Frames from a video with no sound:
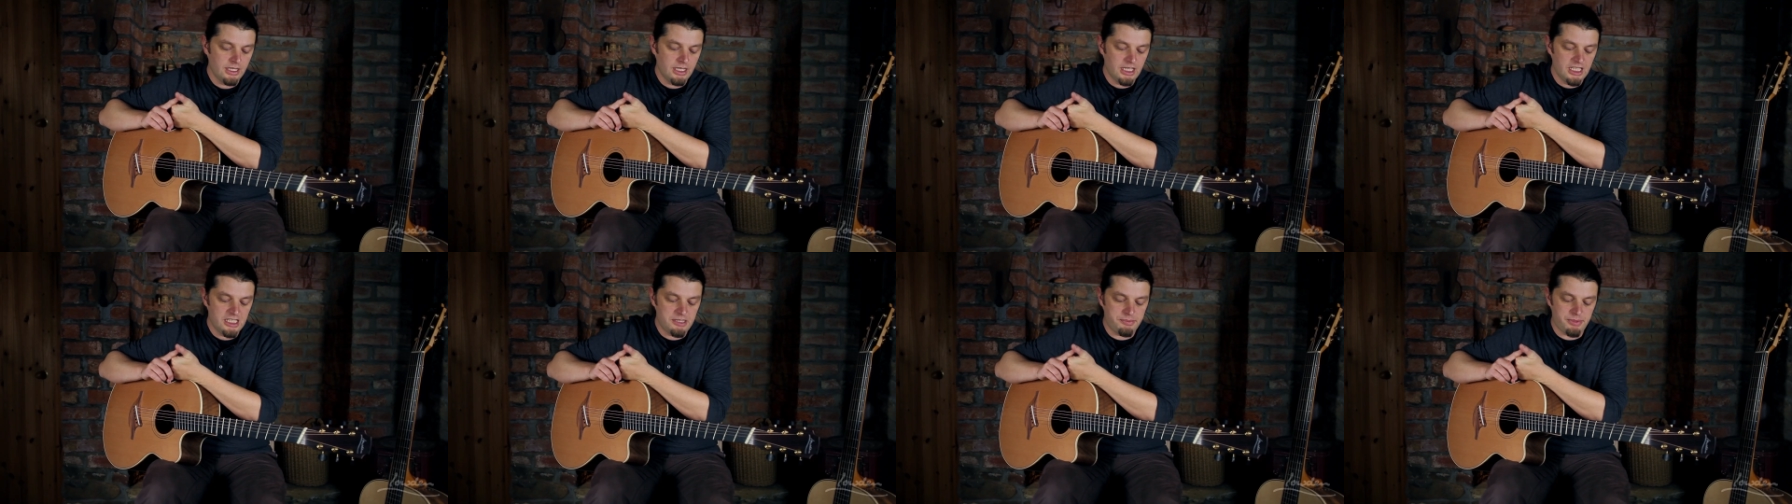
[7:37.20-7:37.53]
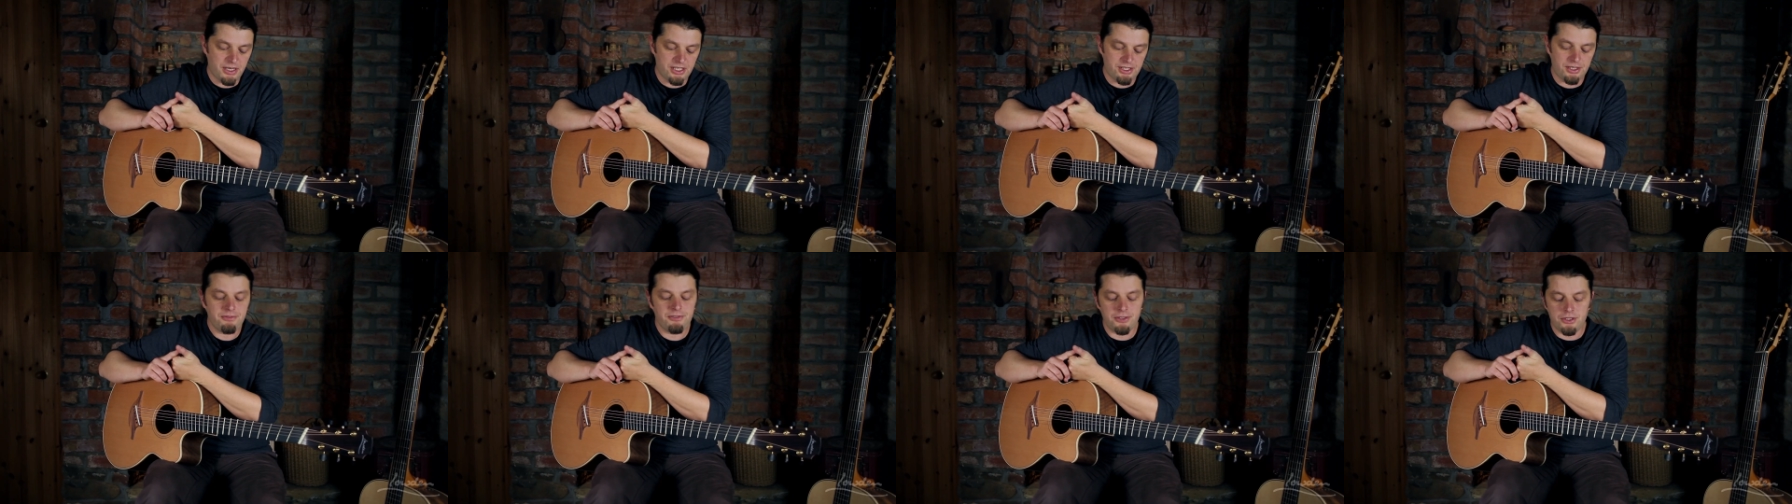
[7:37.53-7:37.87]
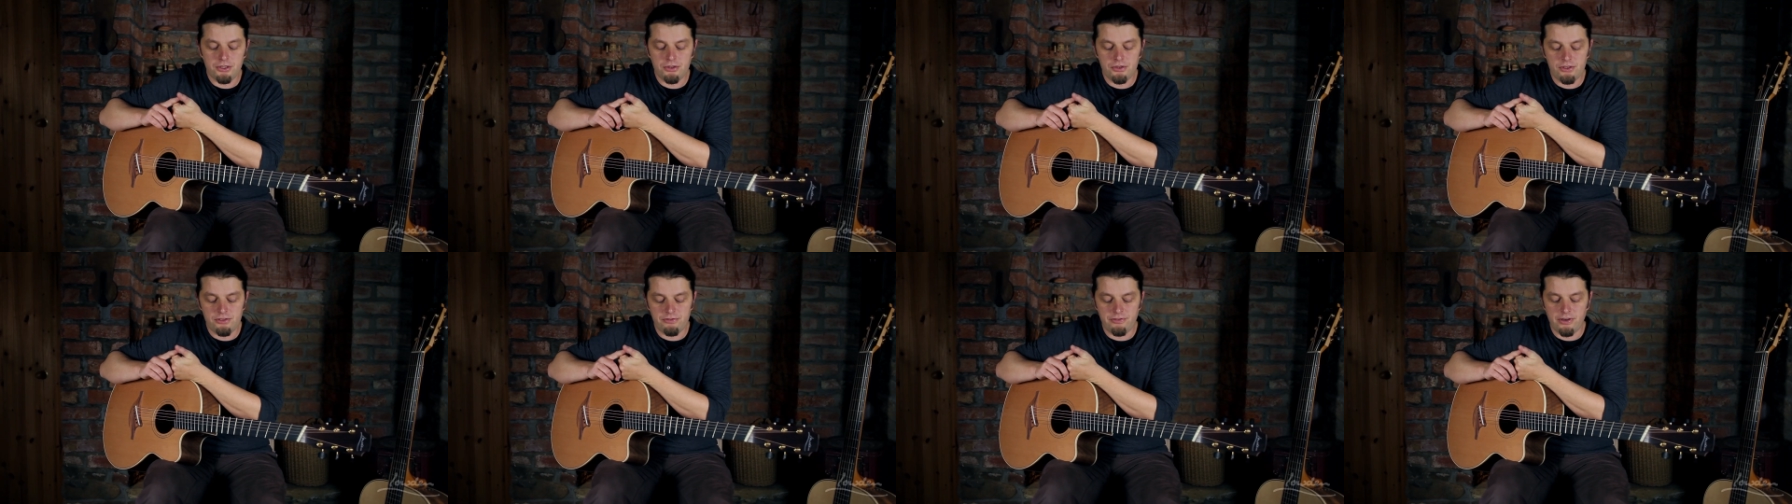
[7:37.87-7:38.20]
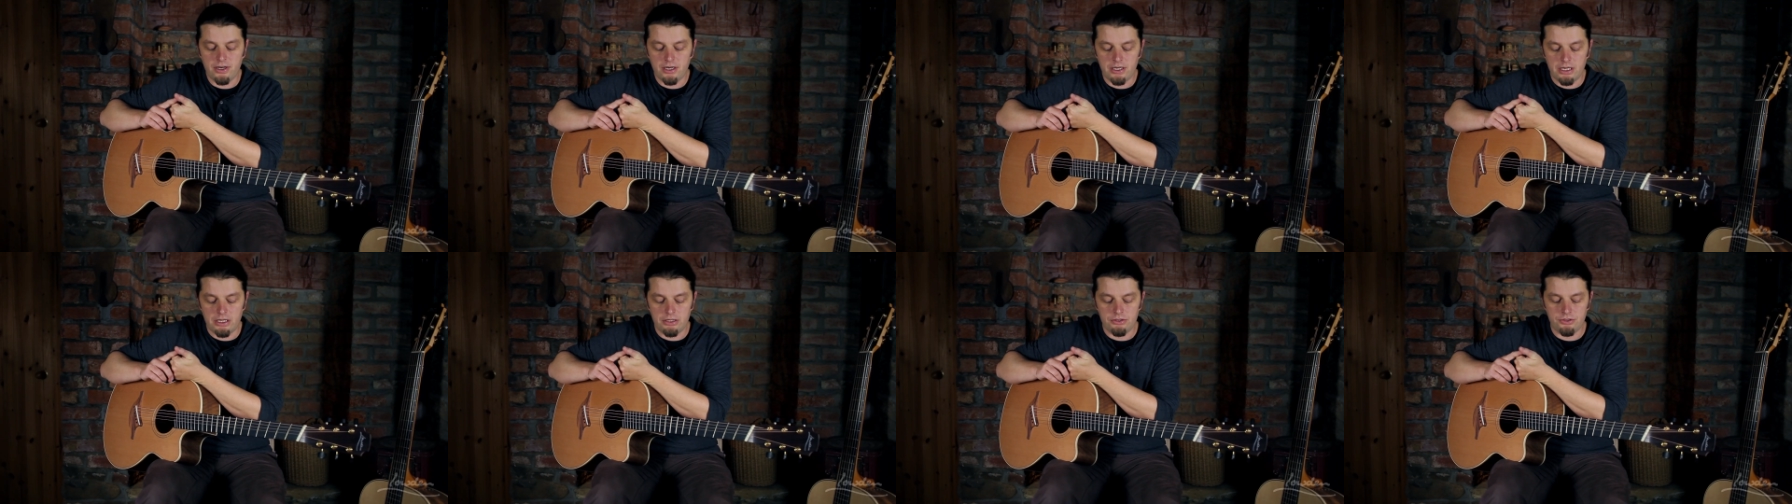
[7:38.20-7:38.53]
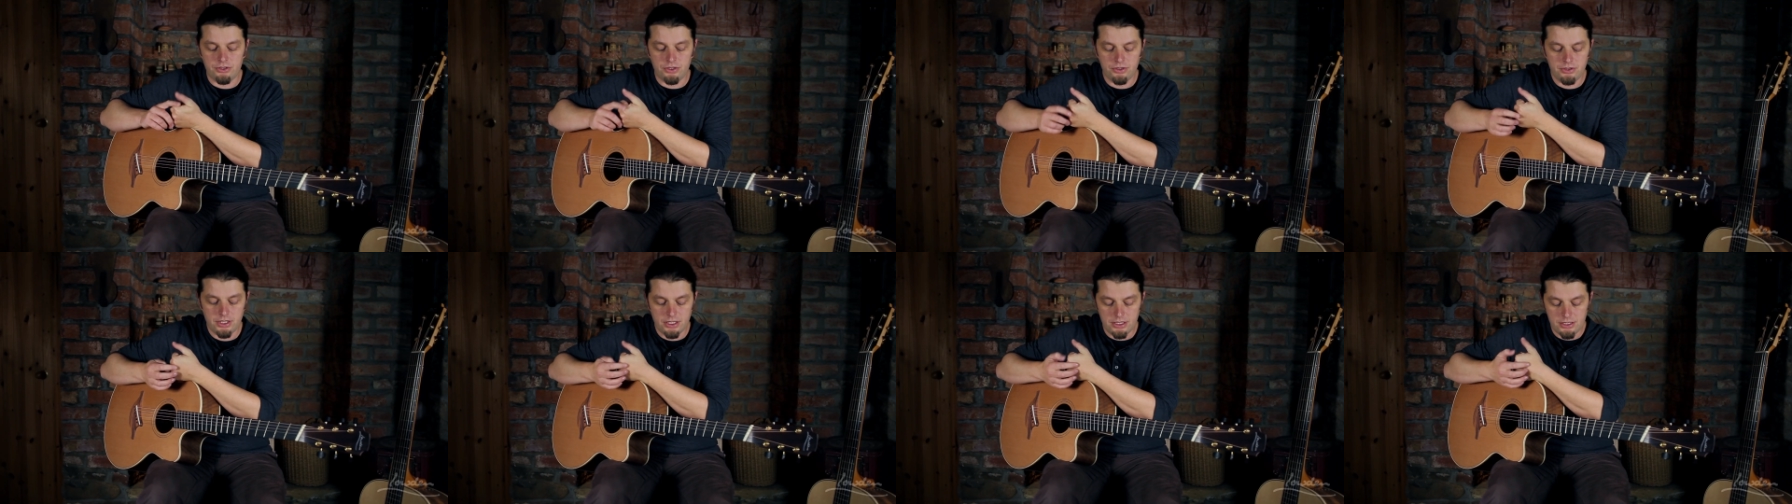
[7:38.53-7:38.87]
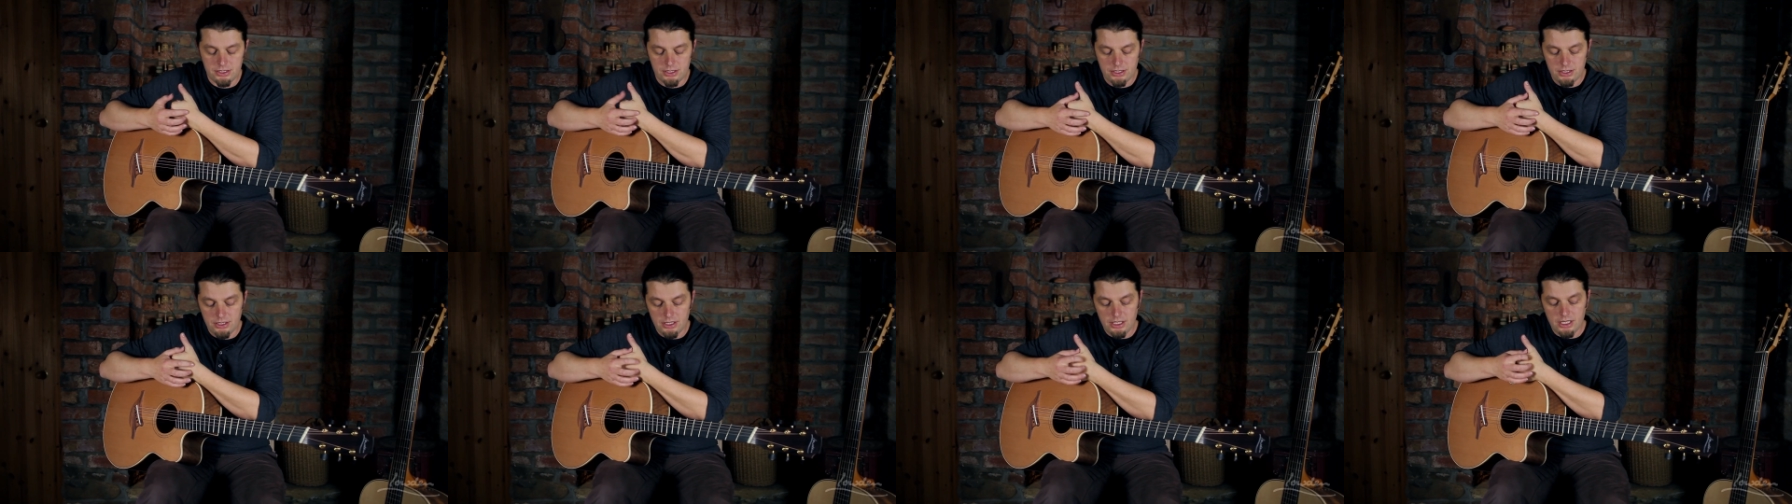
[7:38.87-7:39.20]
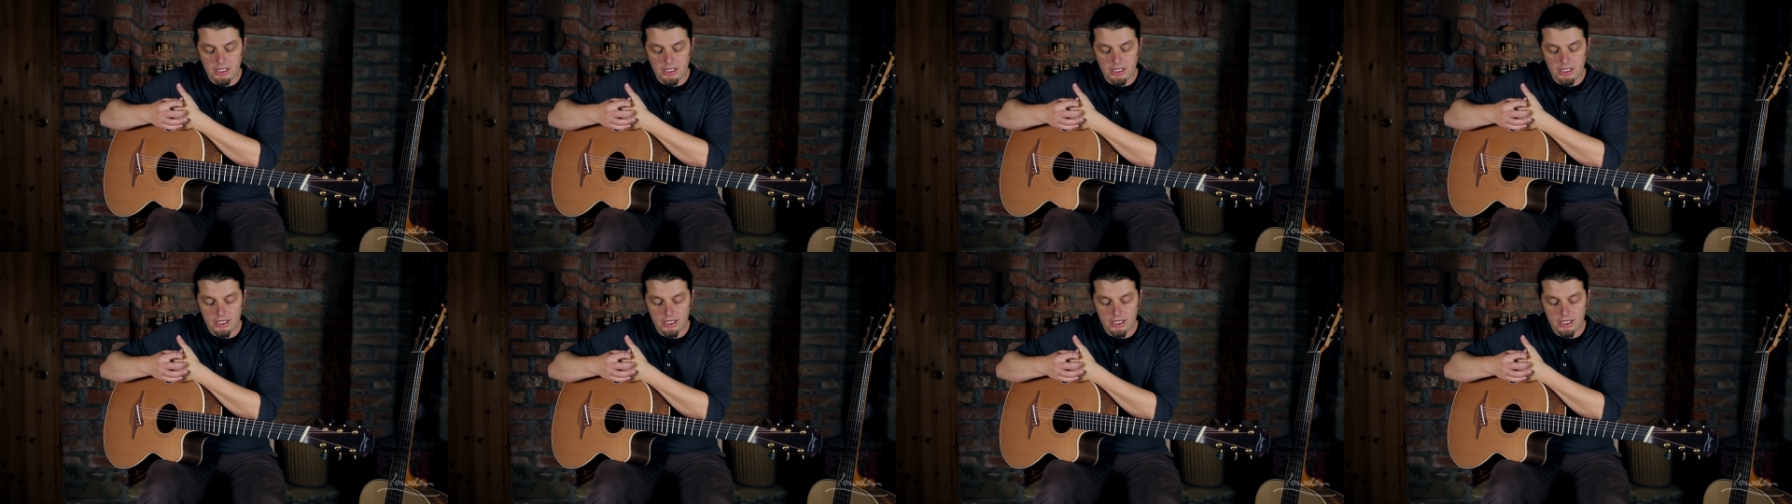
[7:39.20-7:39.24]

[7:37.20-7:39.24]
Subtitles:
especially if you use far out tunings.